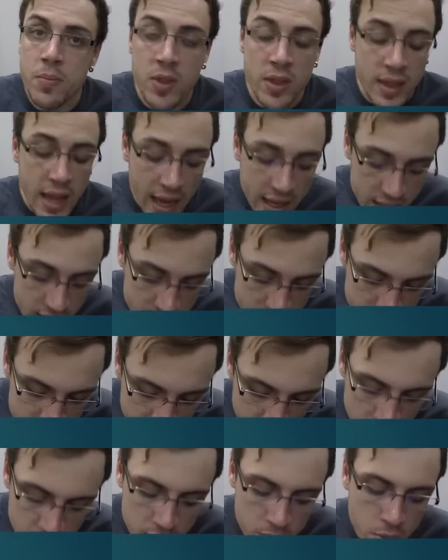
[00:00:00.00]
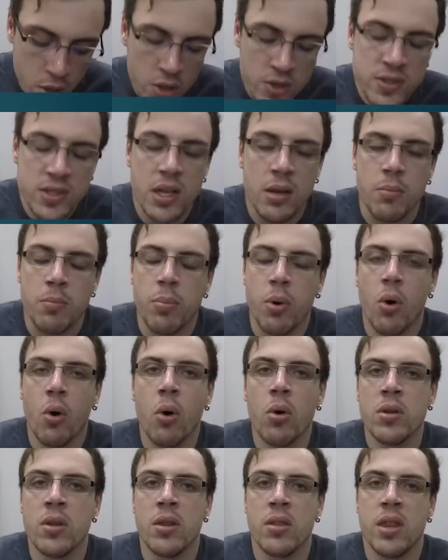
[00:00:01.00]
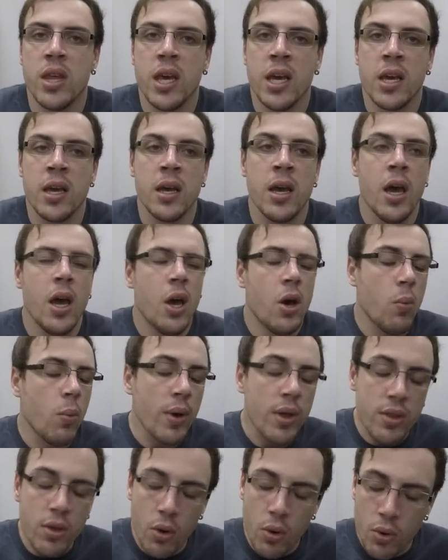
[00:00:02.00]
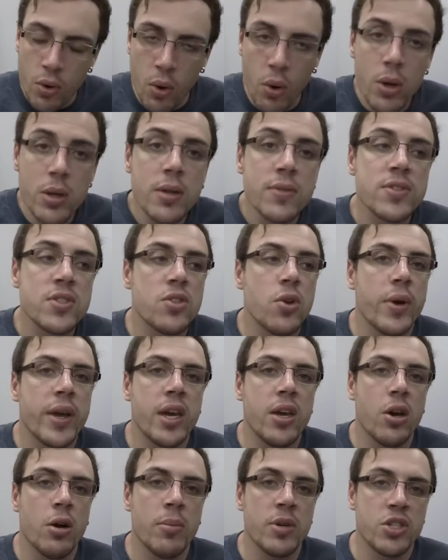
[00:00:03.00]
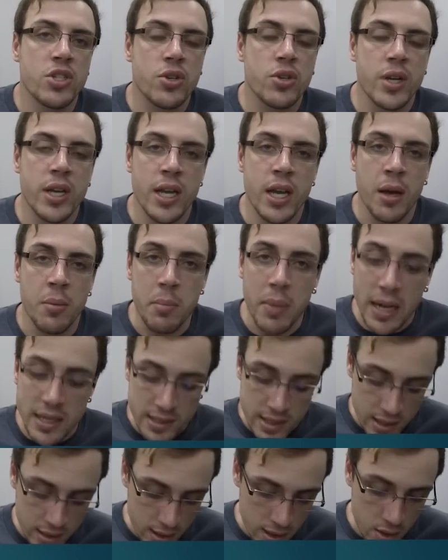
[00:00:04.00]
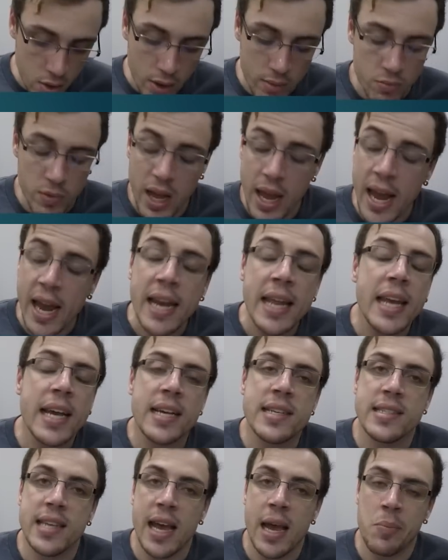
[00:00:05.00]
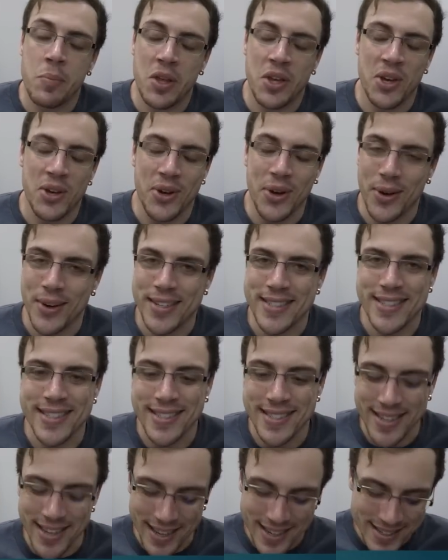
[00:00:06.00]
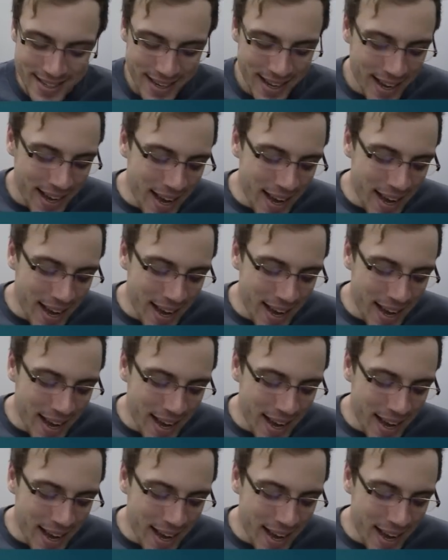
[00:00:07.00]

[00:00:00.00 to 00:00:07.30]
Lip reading: That is the most important thing with all of stoichiometry and basically any exam that you're going to sit.